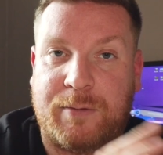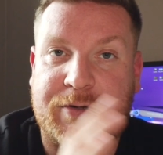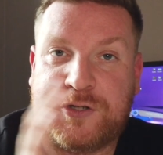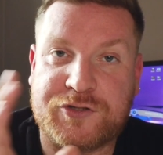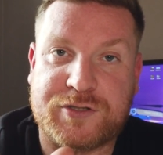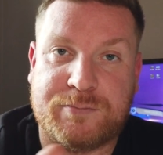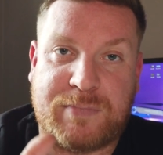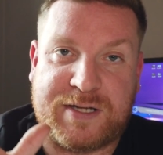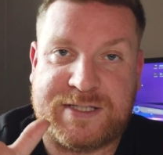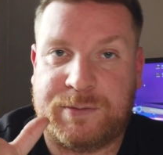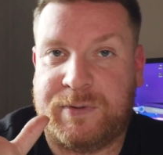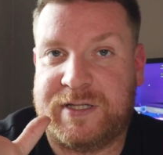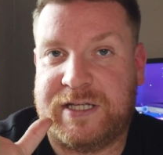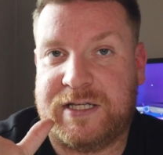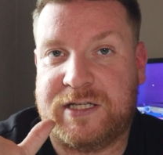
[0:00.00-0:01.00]
Now, it doesn't matter
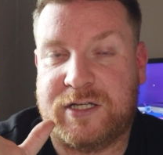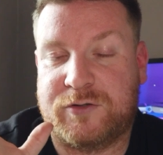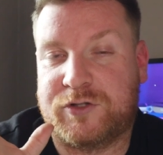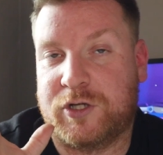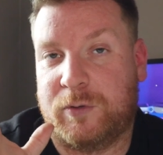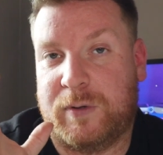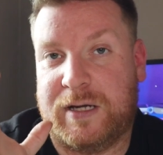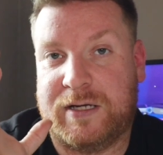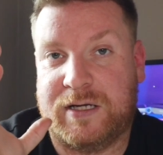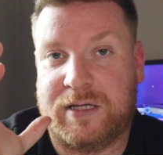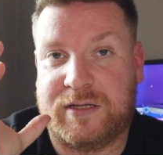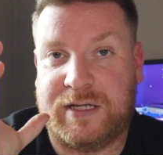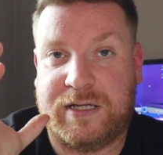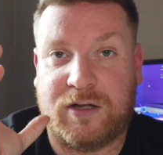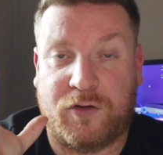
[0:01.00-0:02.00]
whether you're
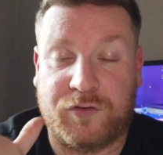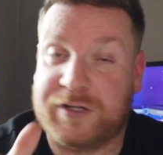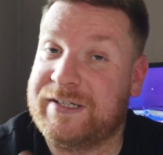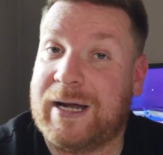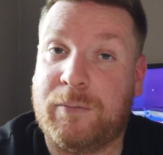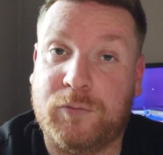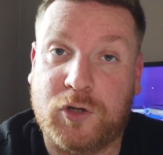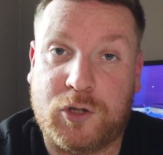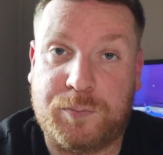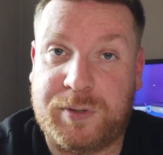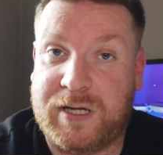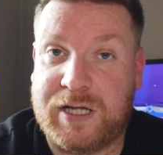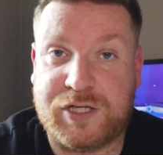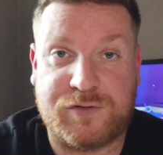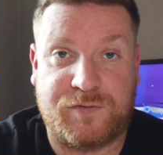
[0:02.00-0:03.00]
doing the on the download
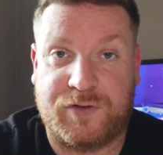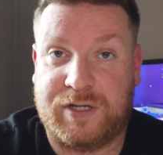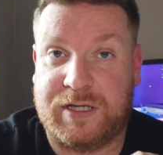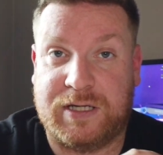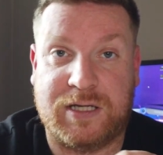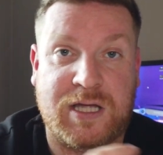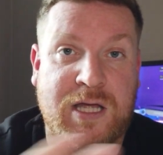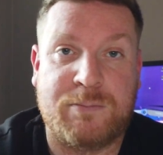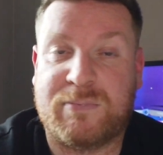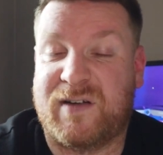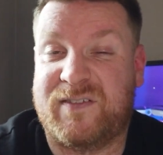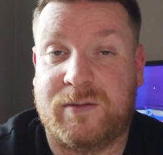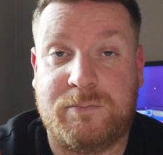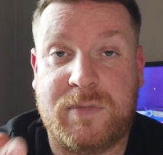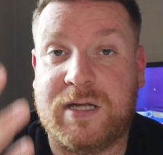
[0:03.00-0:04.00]
page for the
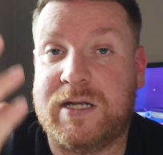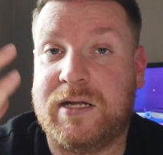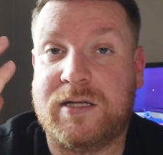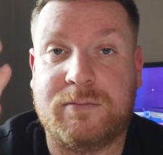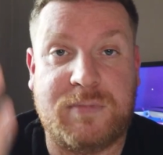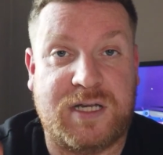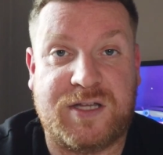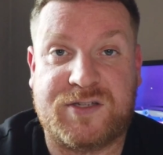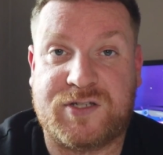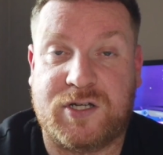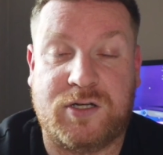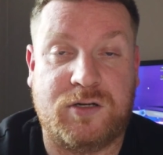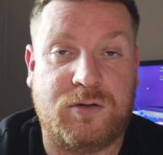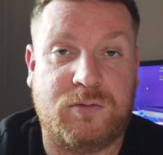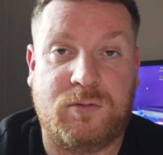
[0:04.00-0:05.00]
Mavic Mini, the Mini
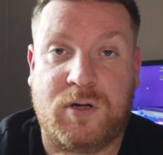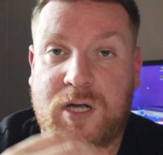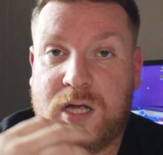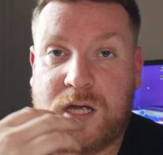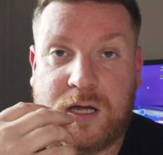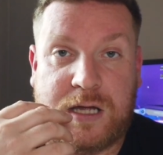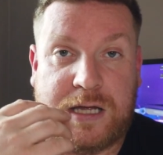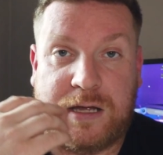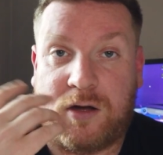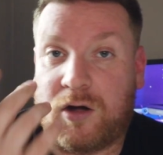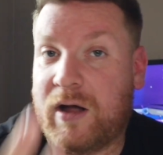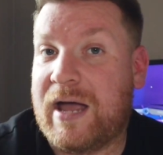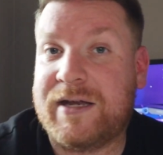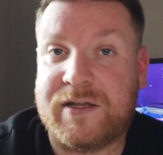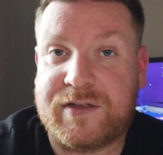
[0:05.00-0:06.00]
2,
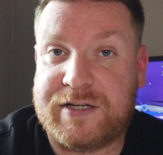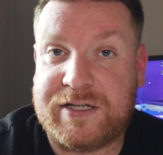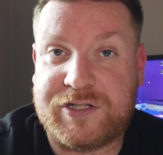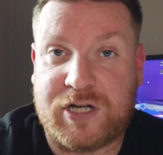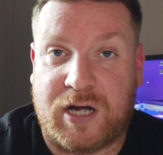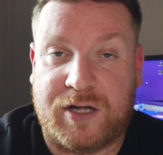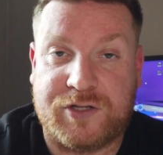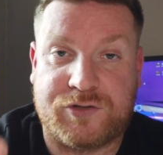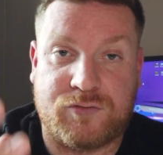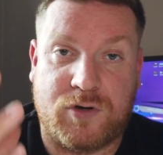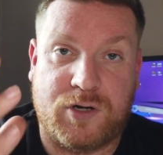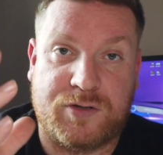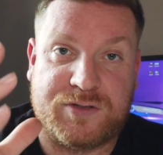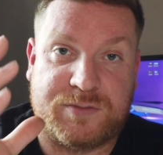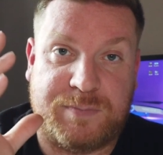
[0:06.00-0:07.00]
or any of the DJI
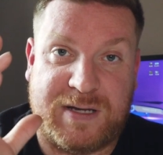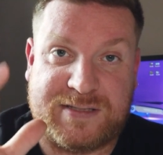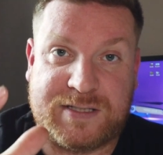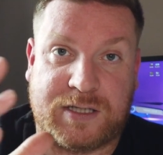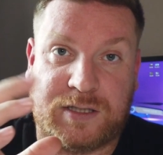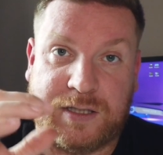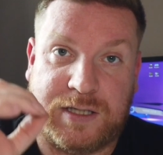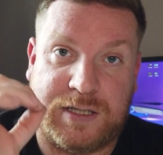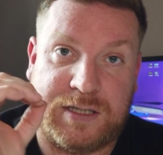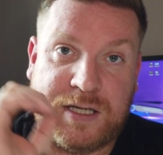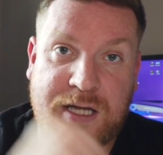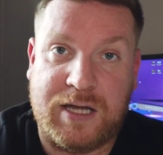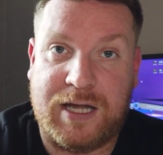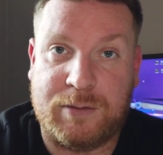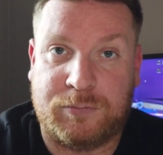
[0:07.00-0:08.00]
drones, basically
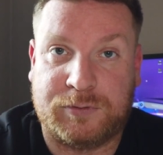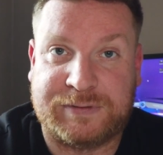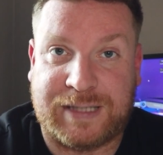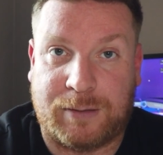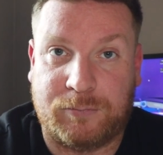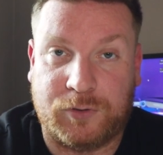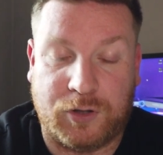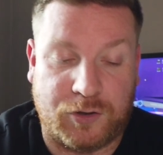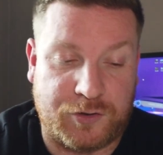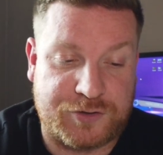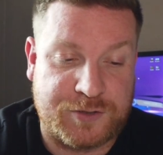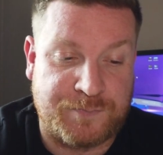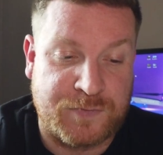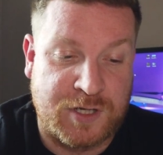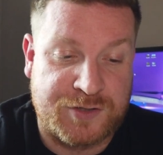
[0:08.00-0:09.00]
it will
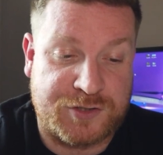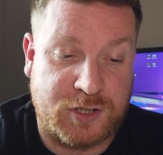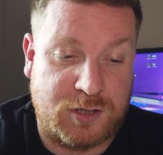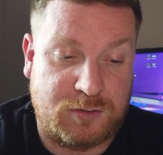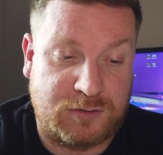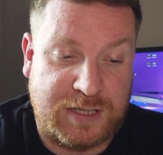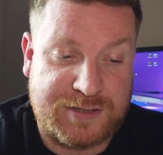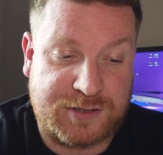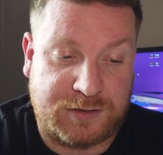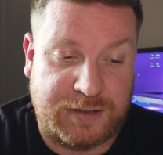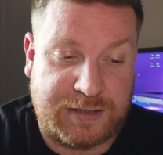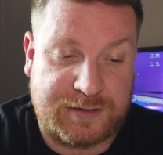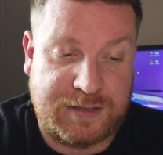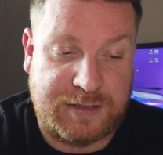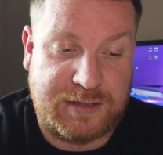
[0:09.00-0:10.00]
download. So let's click